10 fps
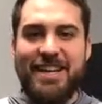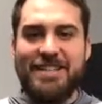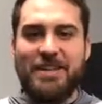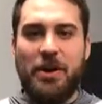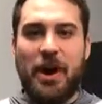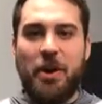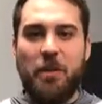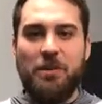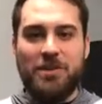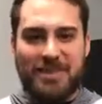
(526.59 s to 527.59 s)
so I
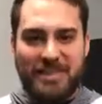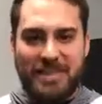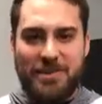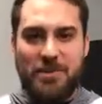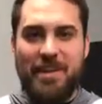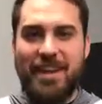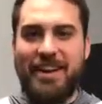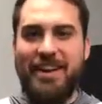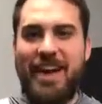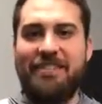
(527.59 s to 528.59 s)
hope to see you
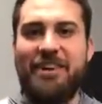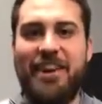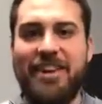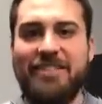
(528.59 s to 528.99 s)
then. Have a great